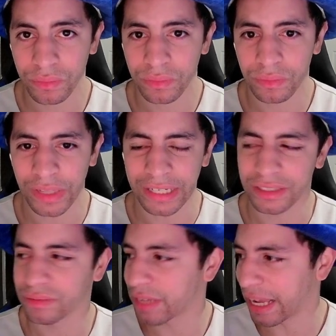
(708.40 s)
They just
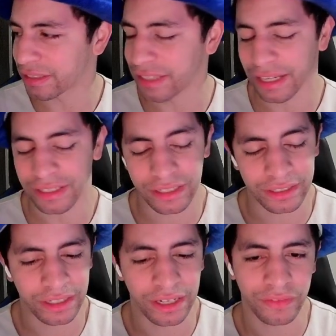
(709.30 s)
can't stay
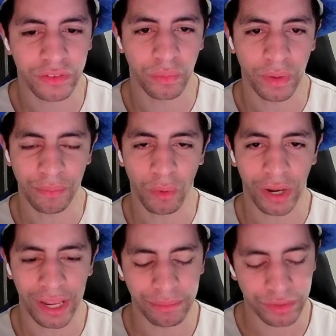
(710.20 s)
consistent enough to win more
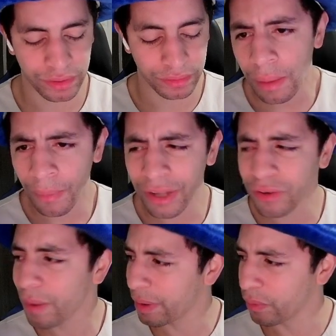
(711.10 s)
games. But I do
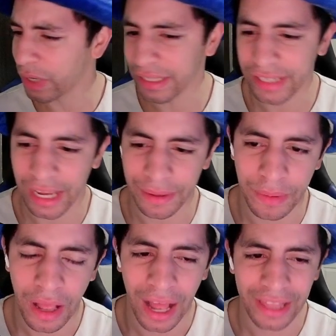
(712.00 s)
have Pitt winning this game.
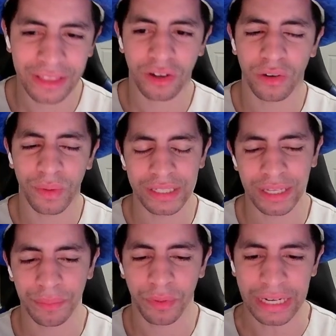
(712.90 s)
I think they're going to win this
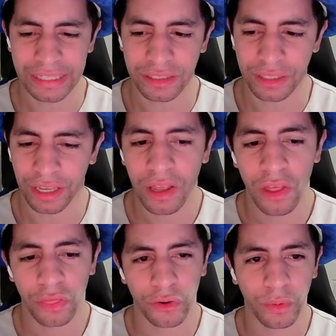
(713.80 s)
game pretty easily.
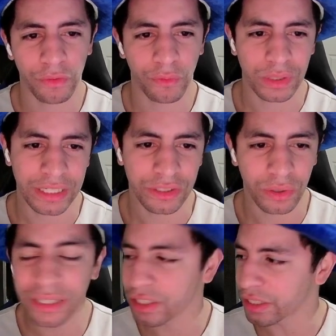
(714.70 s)
31-14.
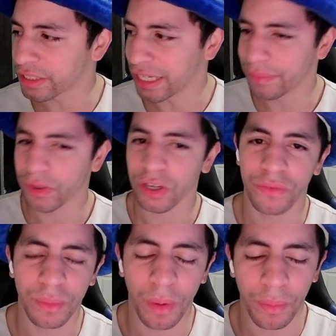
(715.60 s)
Toledo's a good team. They're a good
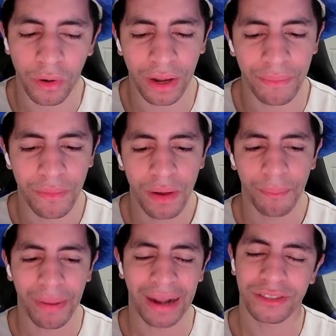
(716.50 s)
football program.
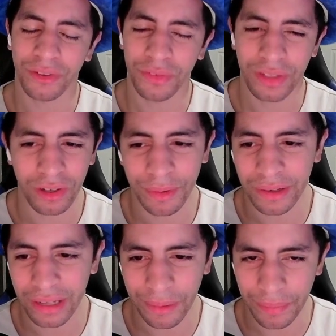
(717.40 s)
But I just don't think they're going to be
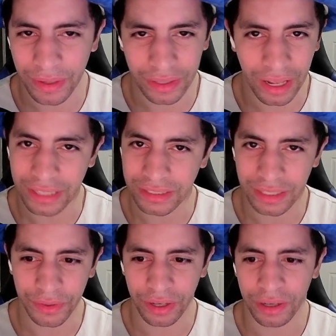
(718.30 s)
able to compete on the highest
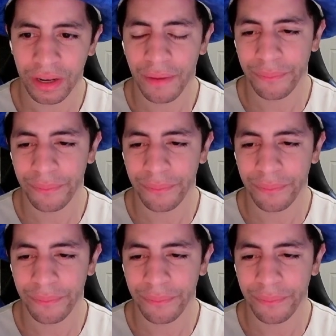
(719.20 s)
level here.